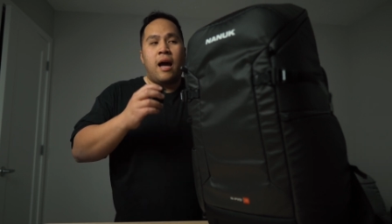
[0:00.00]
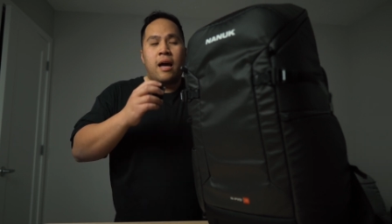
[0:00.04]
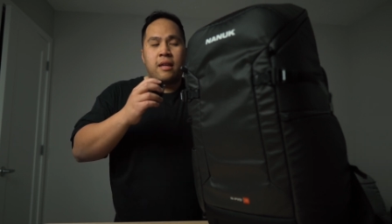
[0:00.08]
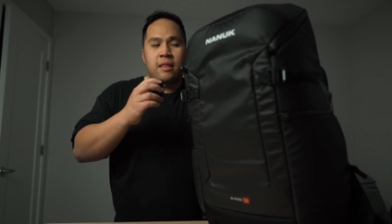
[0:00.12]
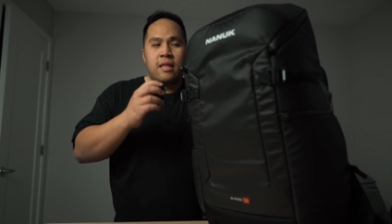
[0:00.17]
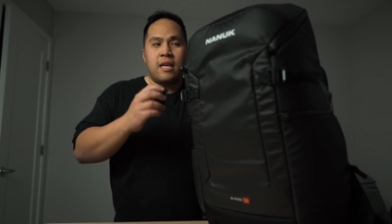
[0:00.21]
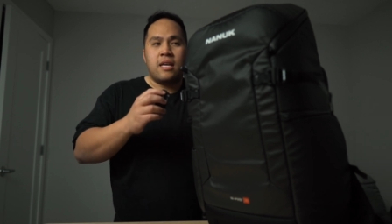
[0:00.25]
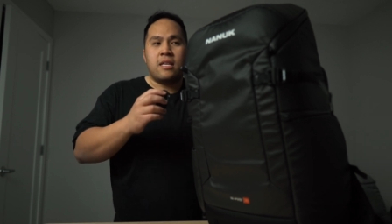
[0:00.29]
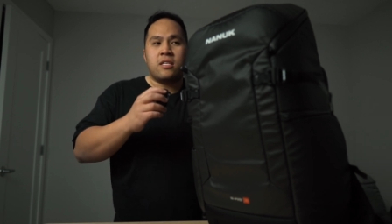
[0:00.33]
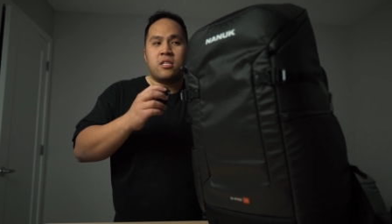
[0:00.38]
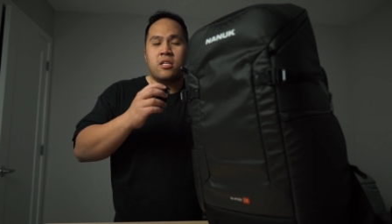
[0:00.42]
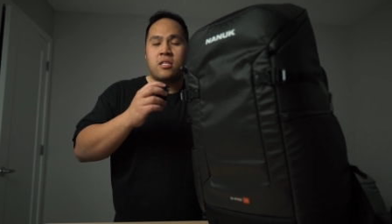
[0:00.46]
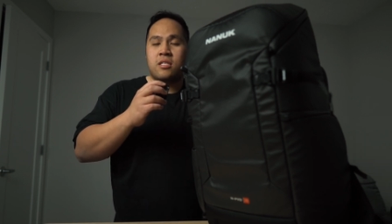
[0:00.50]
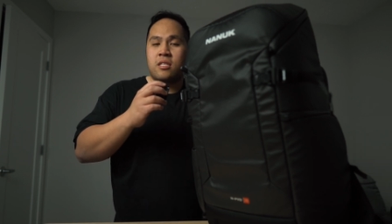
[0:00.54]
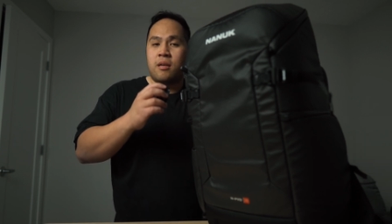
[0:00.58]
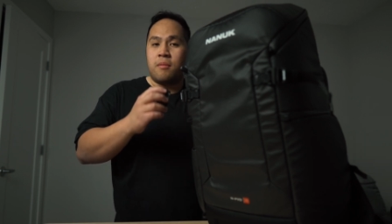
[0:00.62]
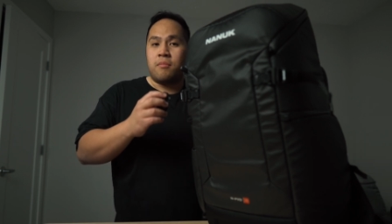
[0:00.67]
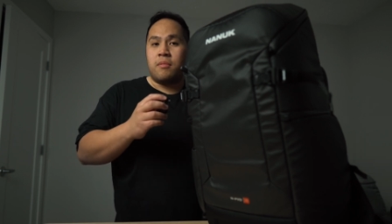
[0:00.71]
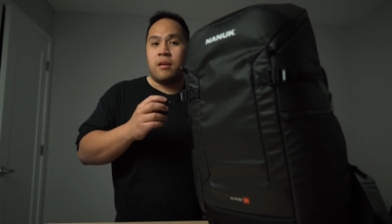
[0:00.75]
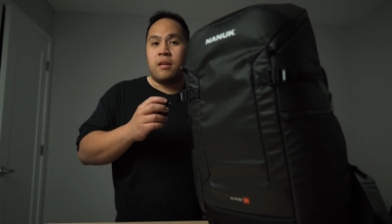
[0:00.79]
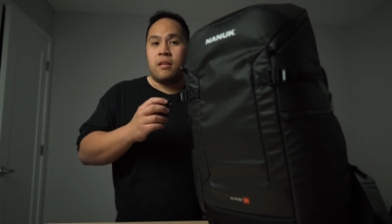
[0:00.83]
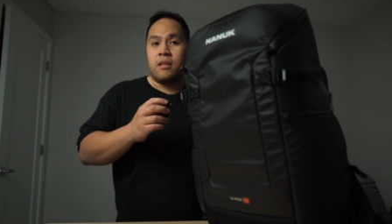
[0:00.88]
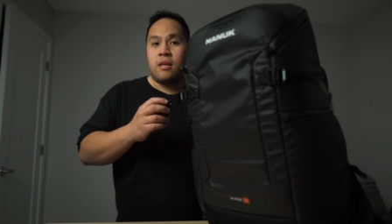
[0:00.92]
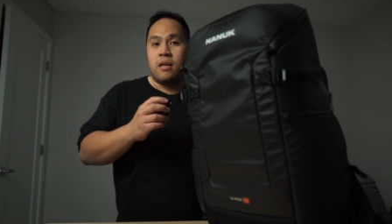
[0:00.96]
I think it's just
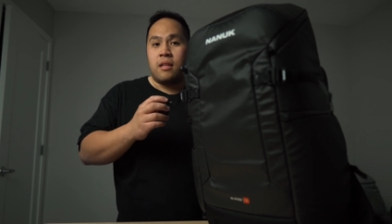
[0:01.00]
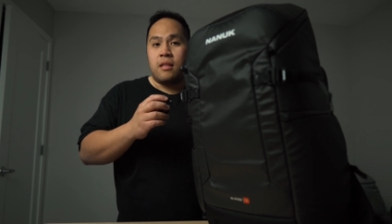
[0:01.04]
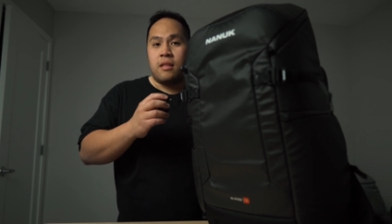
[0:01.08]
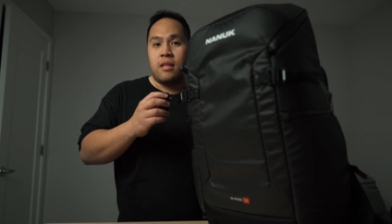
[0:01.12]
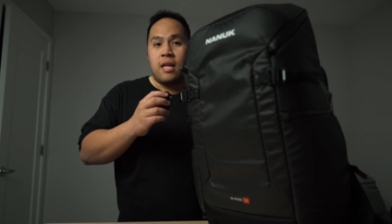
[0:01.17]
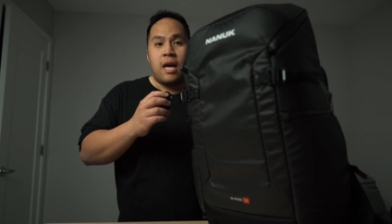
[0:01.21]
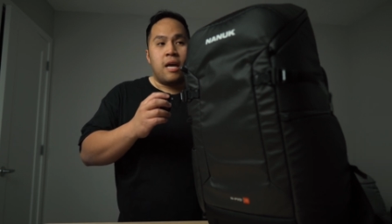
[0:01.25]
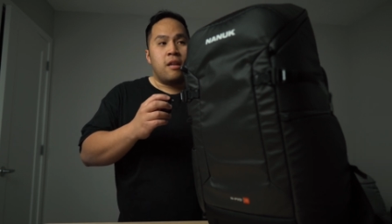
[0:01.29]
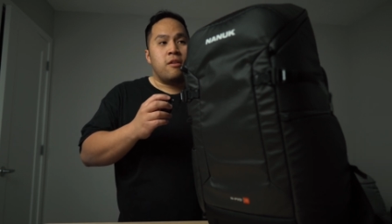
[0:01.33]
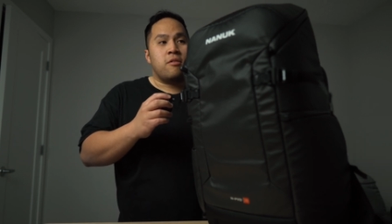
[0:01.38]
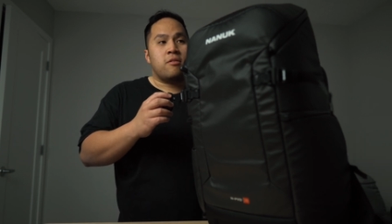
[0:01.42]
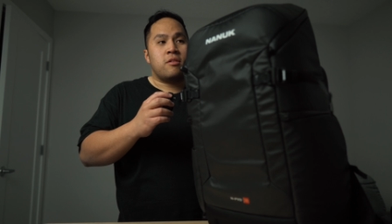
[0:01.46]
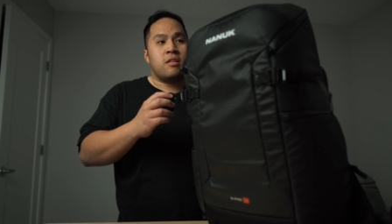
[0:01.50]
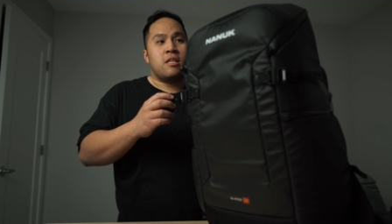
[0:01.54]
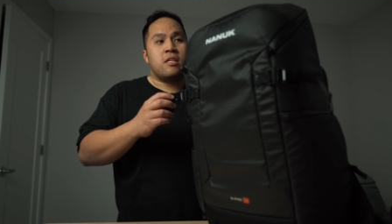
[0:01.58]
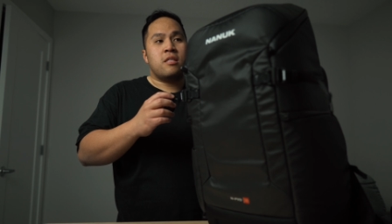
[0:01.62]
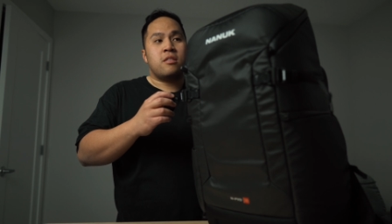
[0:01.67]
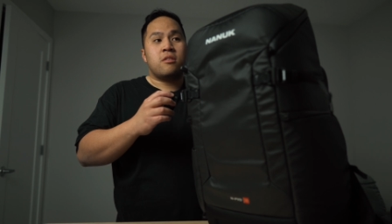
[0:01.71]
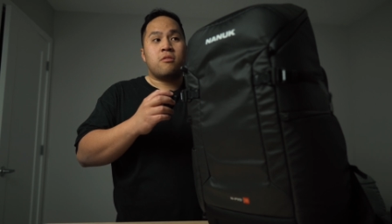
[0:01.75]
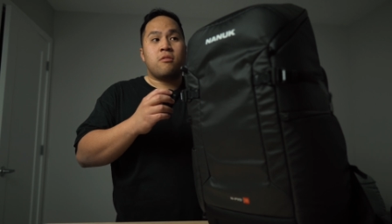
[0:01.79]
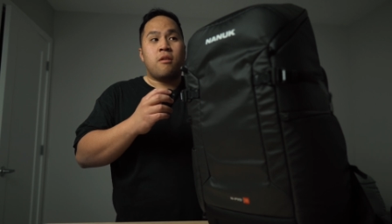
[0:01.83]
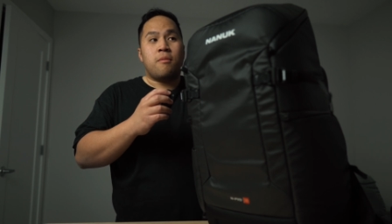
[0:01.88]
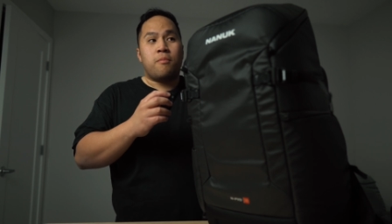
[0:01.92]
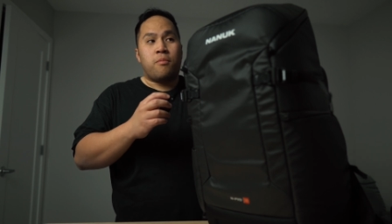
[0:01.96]
something that Nanuk
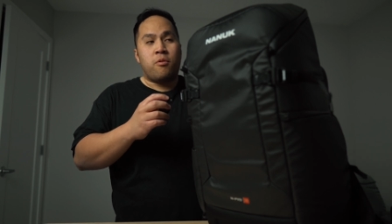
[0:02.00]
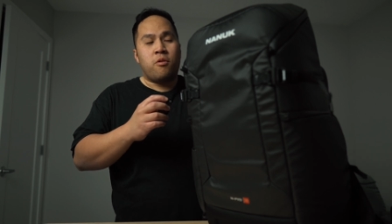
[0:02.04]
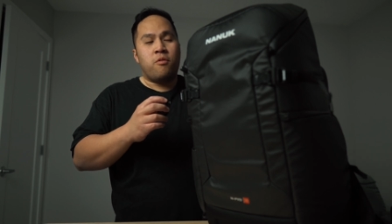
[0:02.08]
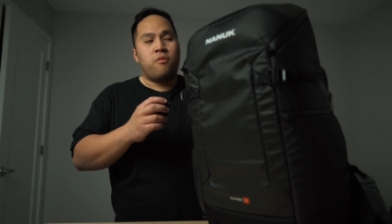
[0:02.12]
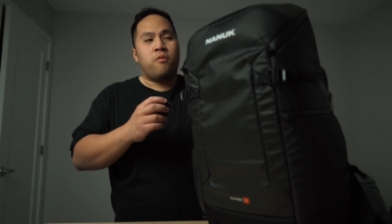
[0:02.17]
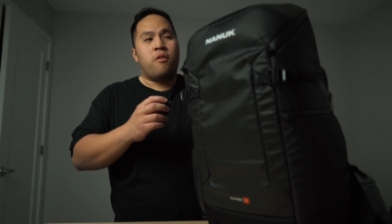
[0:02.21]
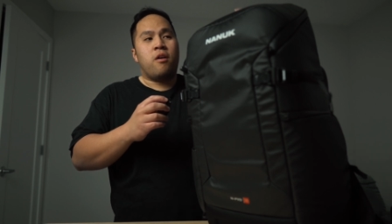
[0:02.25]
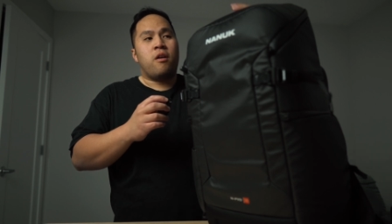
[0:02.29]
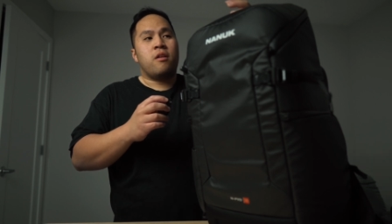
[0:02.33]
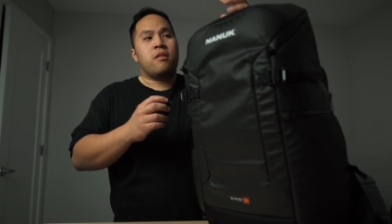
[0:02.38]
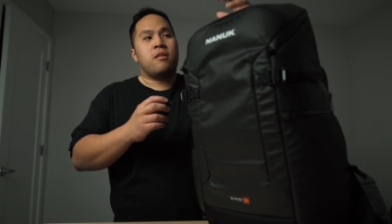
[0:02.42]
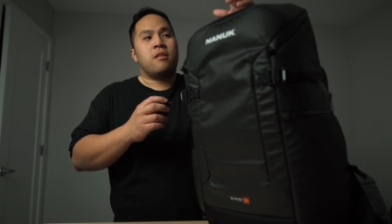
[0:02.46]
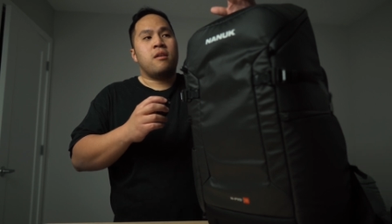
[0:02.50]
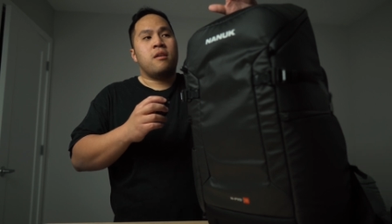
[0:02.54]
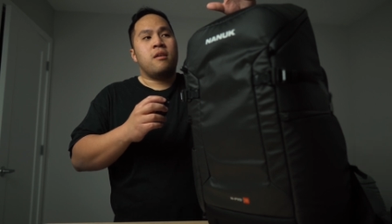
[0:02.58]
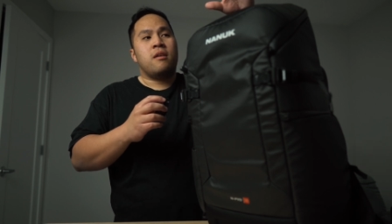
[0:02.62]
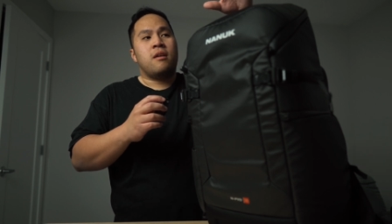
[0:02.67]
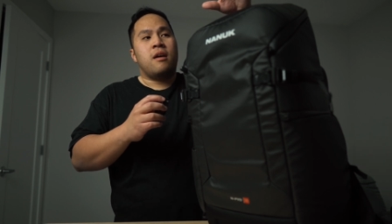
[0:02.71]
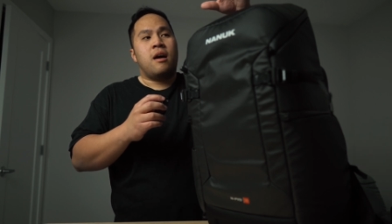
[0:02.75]
needs to improve on,